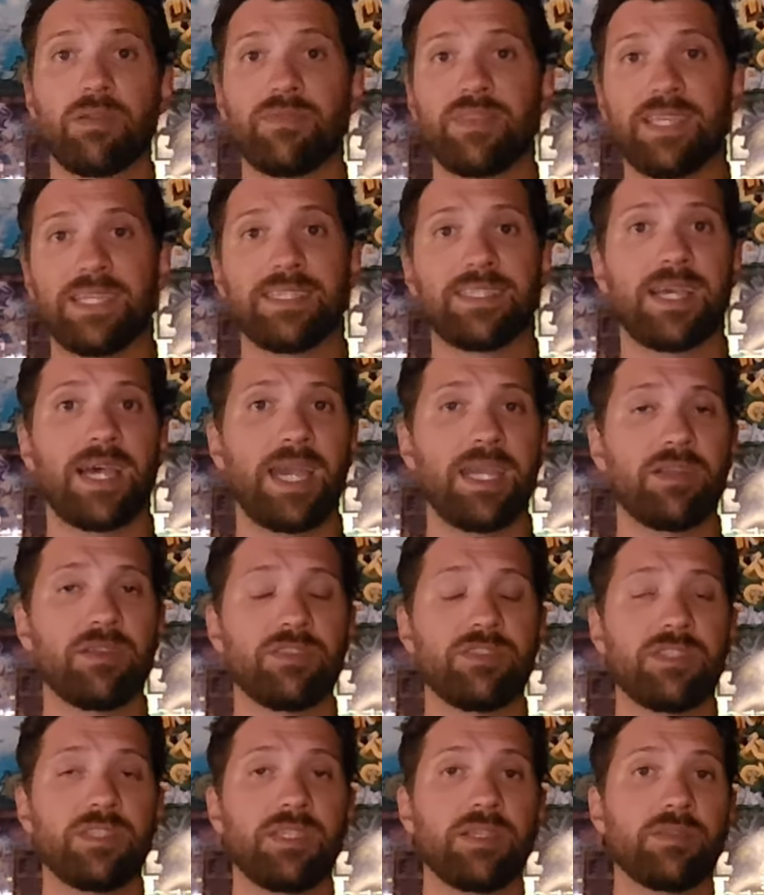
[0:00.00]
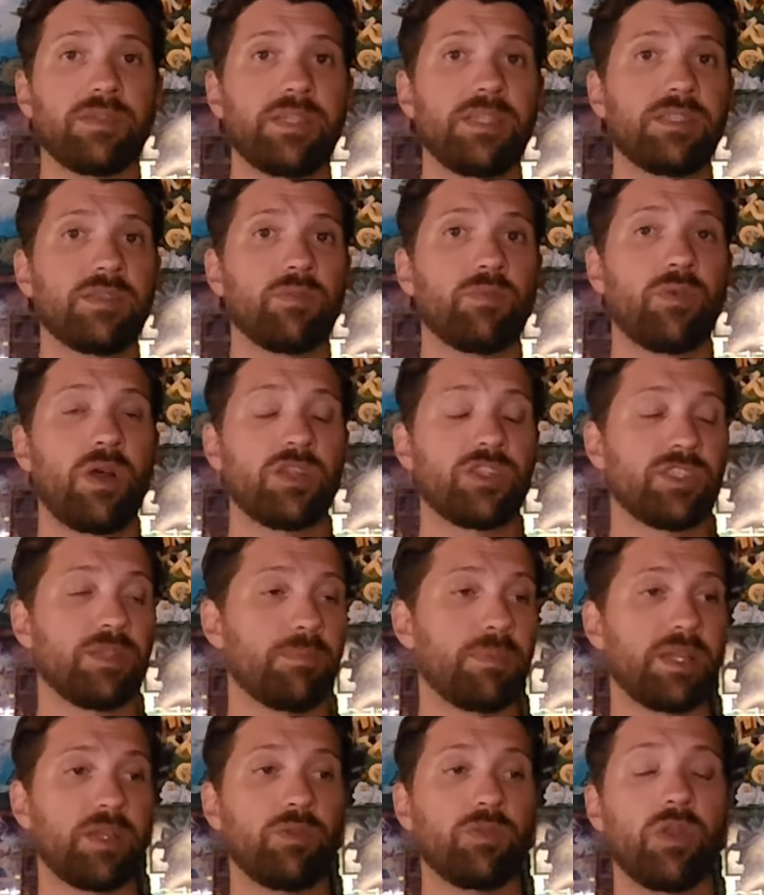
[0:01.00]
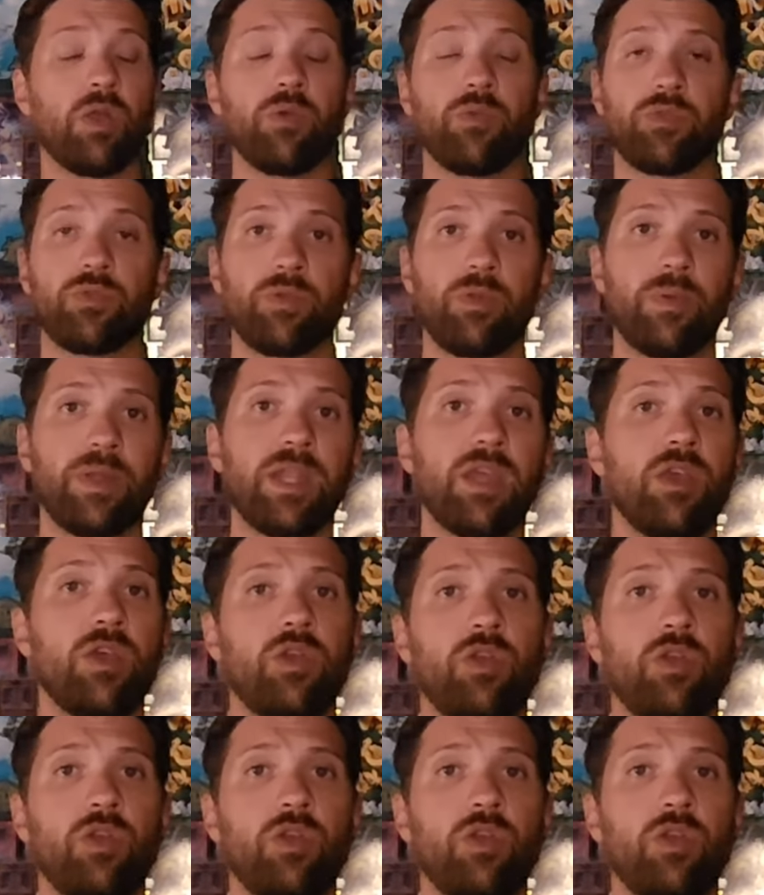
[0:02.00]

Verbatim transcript: of the entire series and watched somebody who go through it,